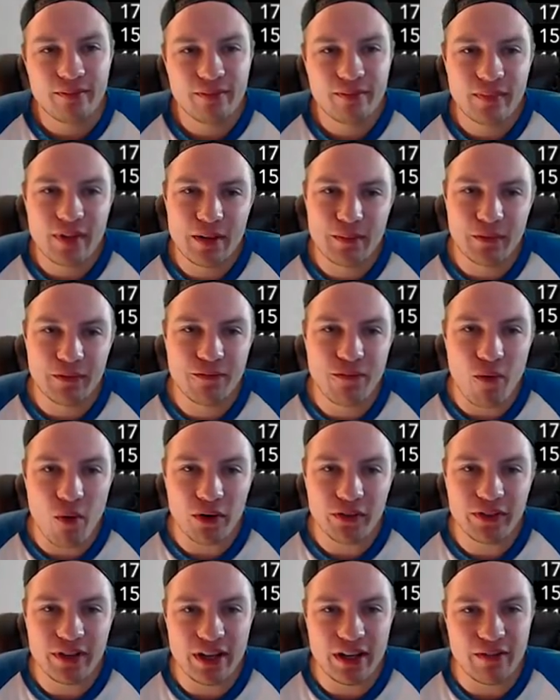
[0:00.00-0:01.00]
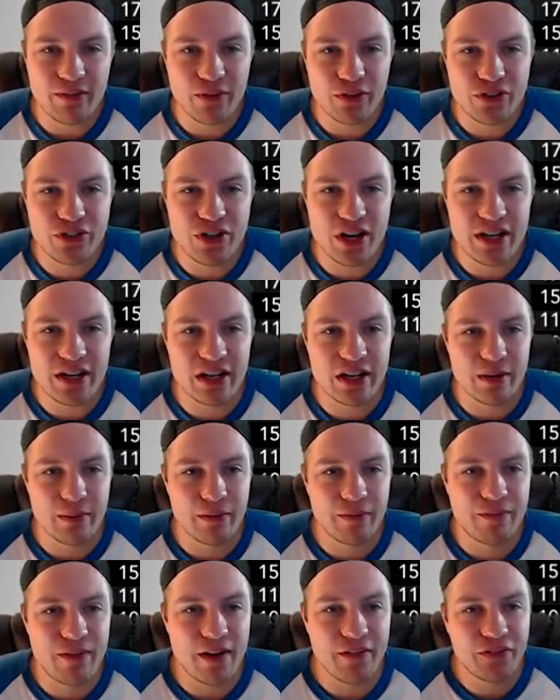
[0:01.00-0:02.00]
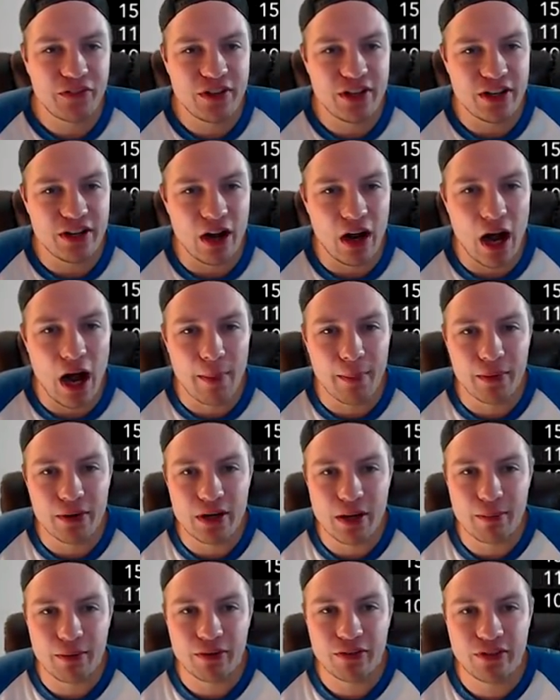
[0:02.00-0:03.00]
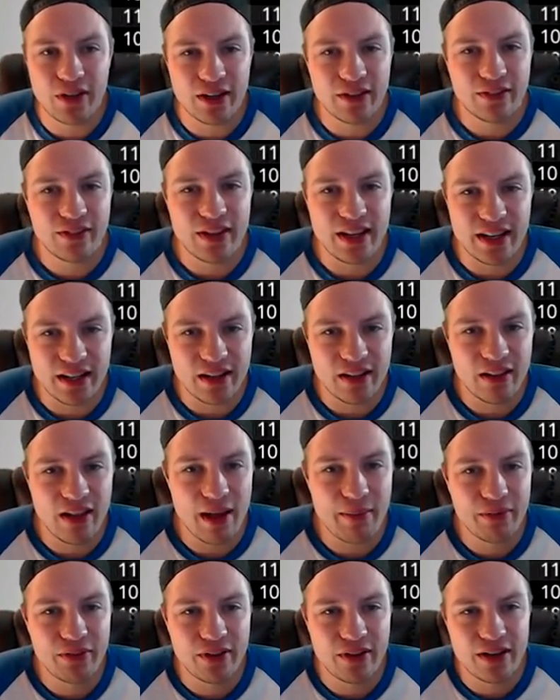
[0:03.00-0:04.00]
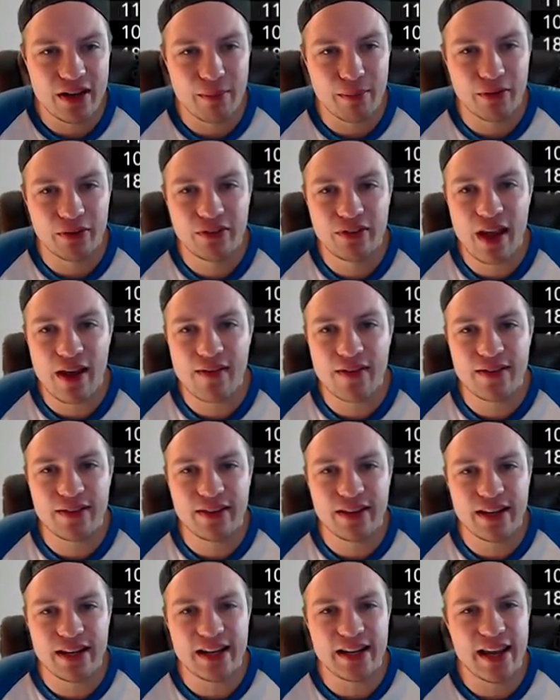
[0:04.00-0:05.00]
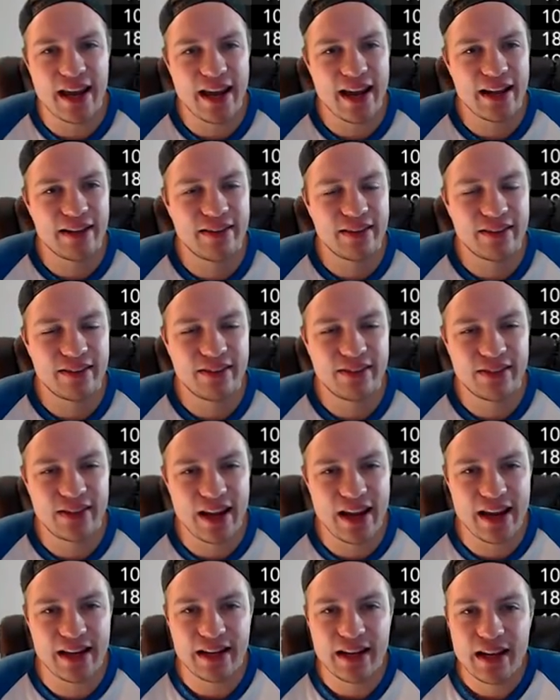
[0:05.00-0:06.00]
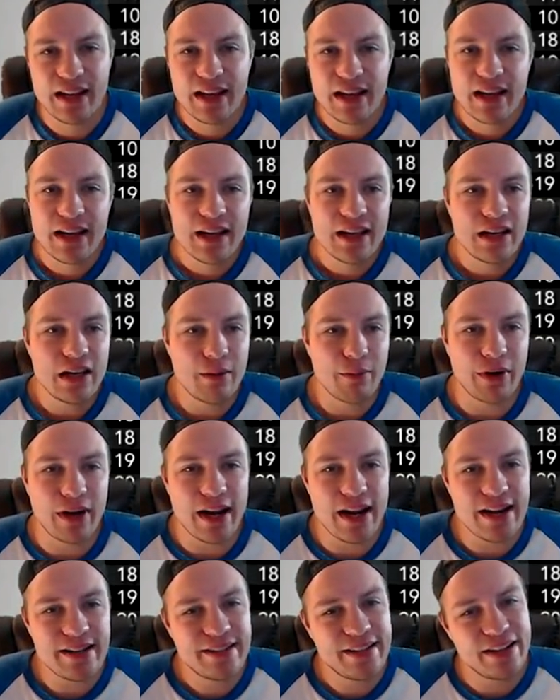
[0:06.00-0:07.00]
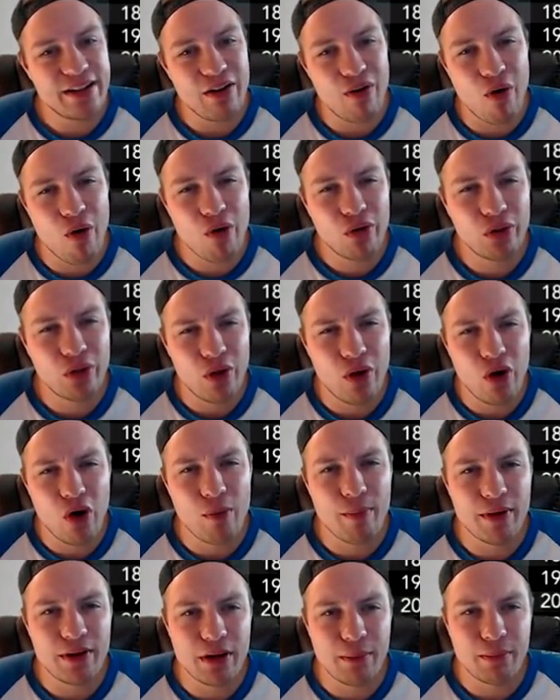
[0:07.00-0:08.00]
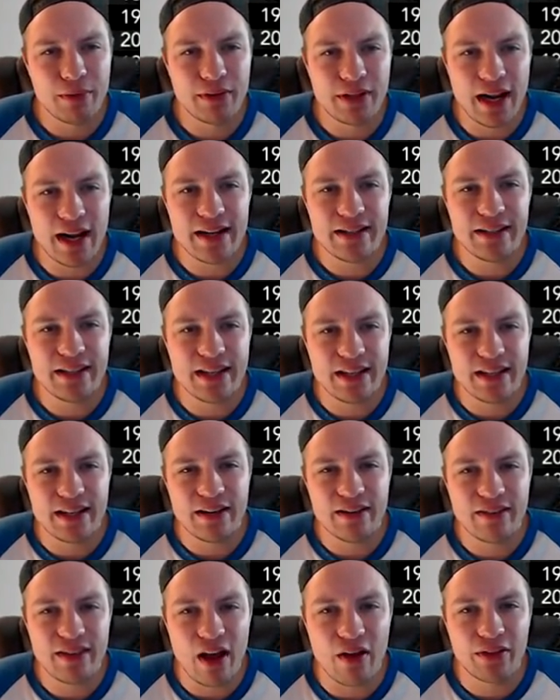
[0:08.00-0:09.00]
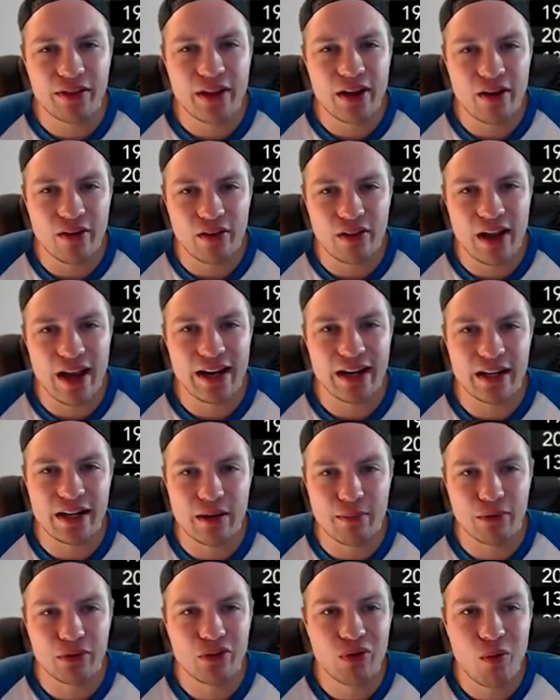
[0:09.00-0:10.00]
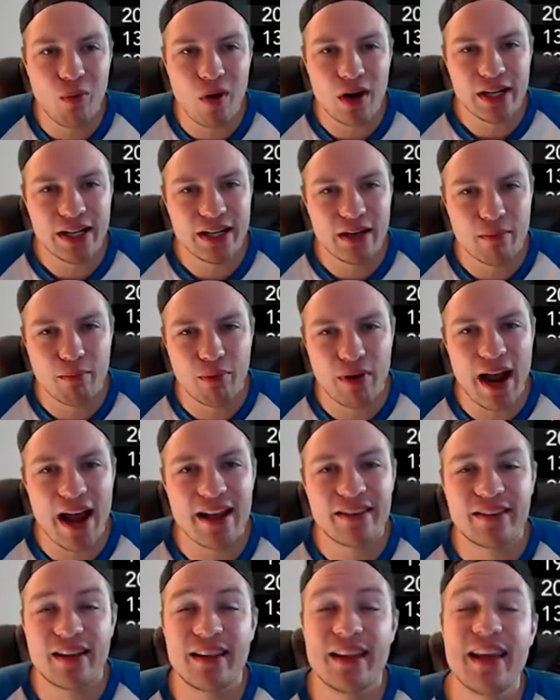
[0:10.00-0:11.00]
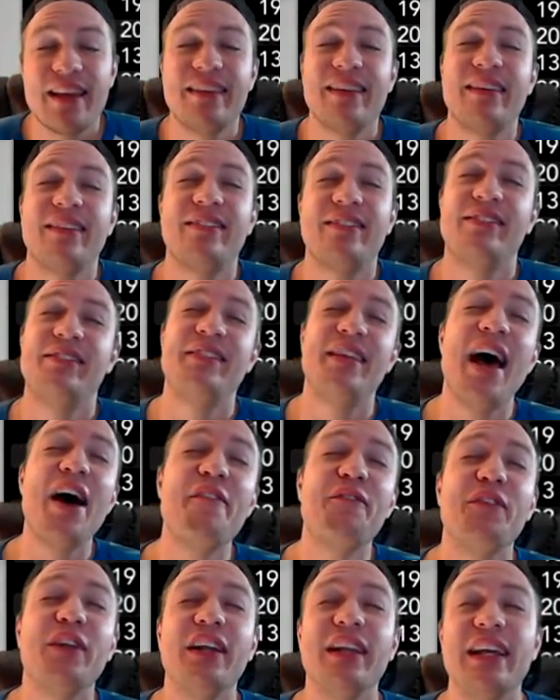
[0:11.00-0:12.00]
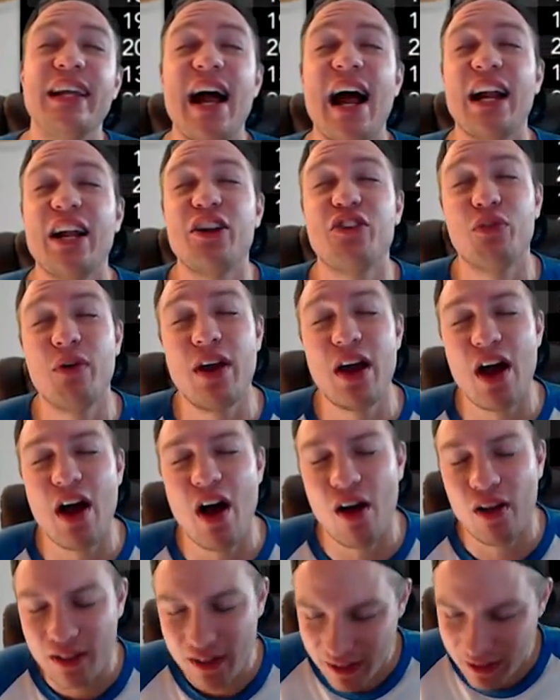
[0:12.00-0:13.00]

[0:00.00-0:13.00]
Number 14, Virginia. Number 15, Auburn. Number 16, Clemson. Number 17, Kansas State. Number 18, Oklahoma. Number 19, South Carolina. Number 20, Nebraska. This is definitely not a drill.